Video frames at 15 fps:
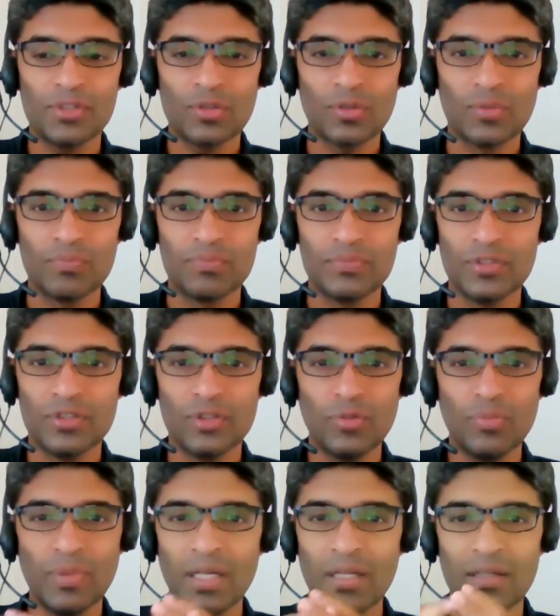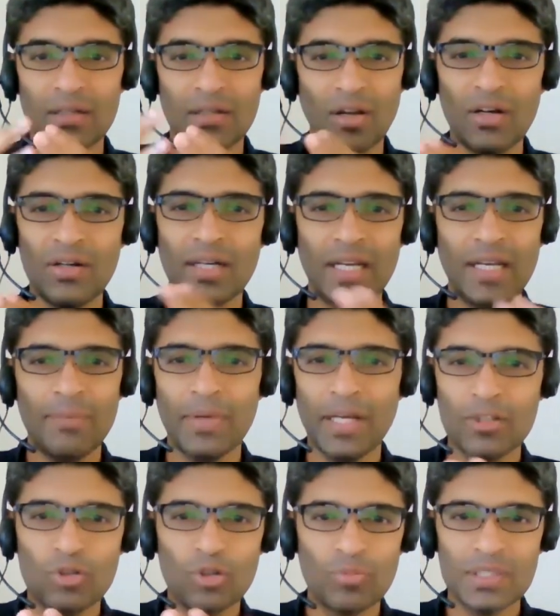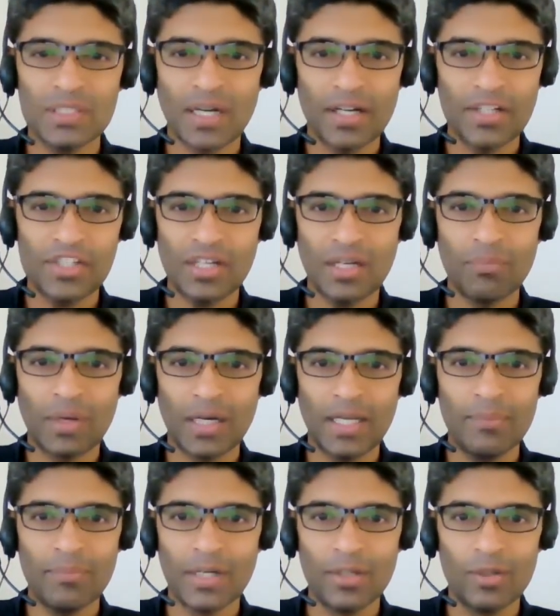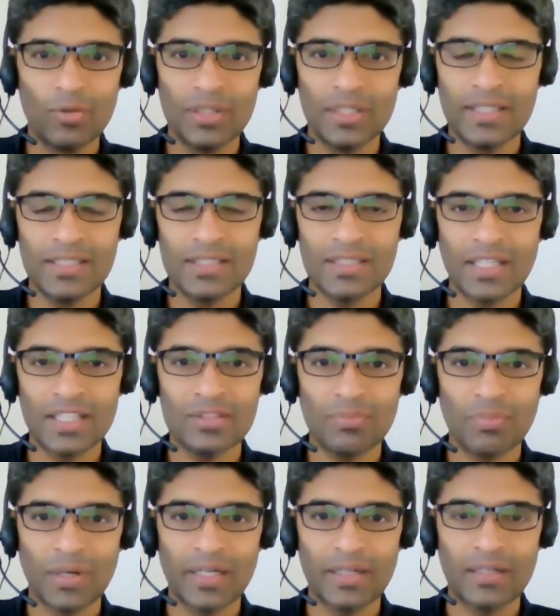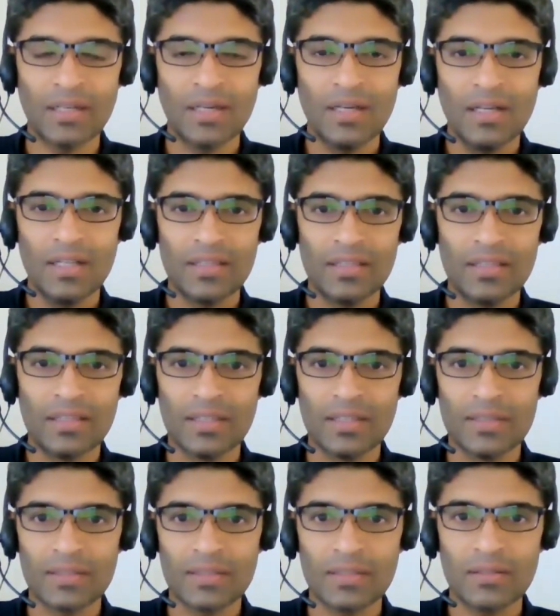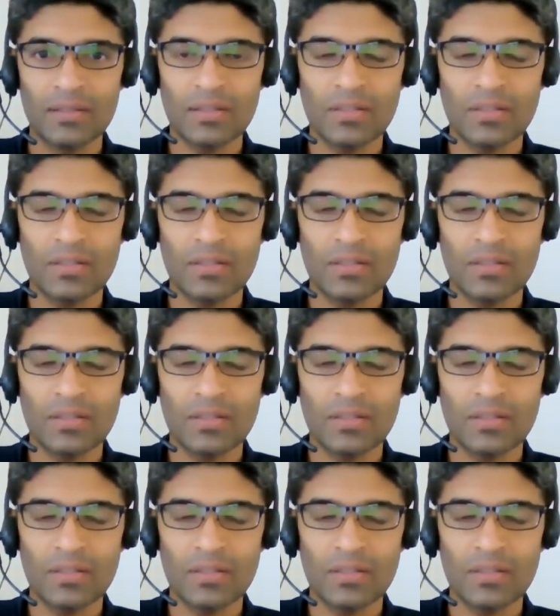So you may not really make too much additional money by doing these things, but the